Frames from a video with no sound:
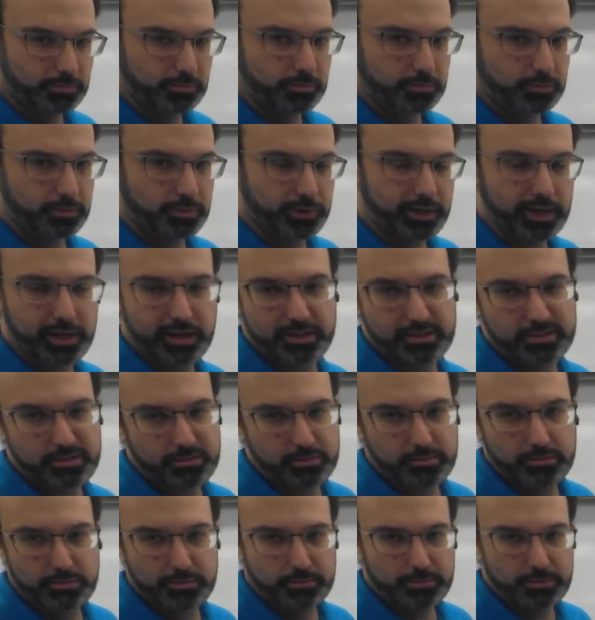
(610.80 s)
okay, it's
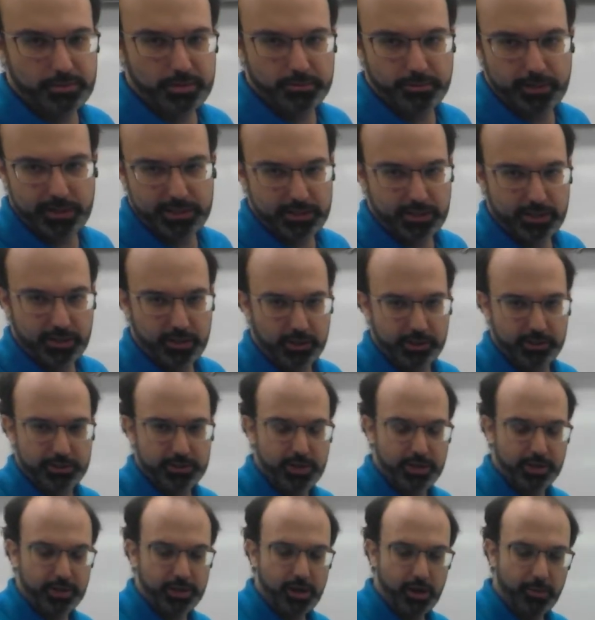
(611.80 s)
basically all it's
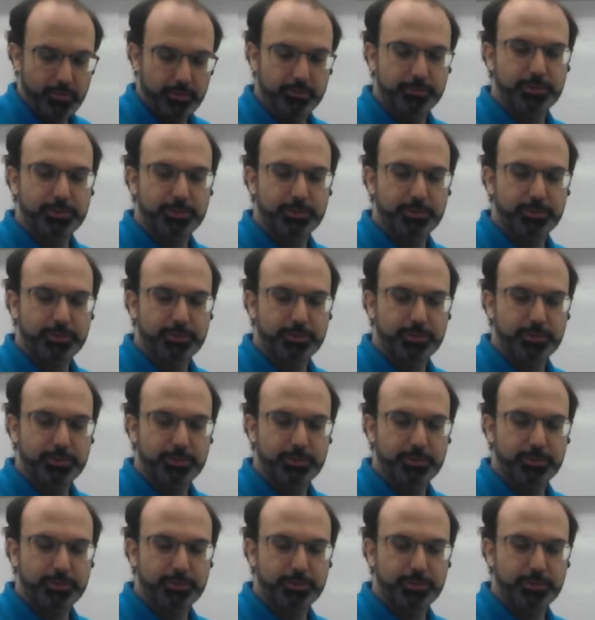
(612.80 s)
got in common.